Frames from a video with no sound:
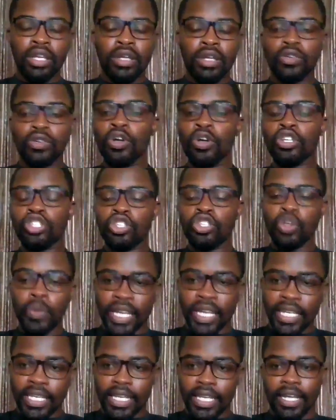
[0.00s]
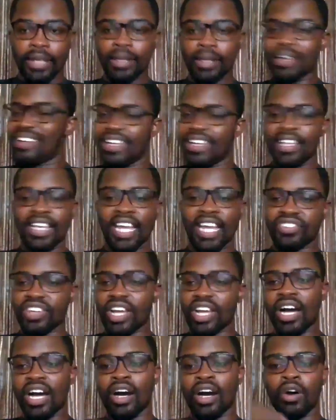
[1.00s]
those doing the
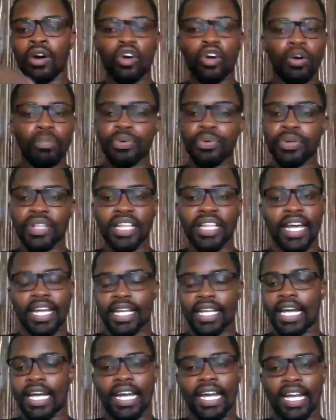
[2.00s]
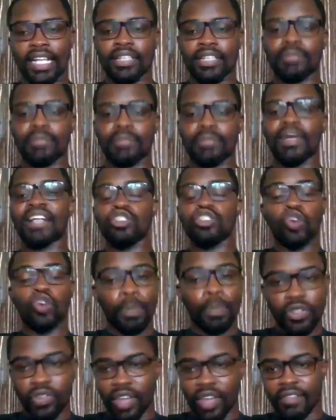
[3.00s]
electrical, computer, and other things, but it's open to
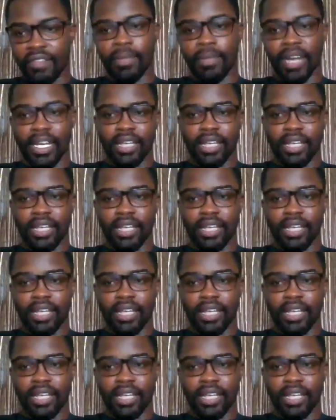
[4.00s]
everybody.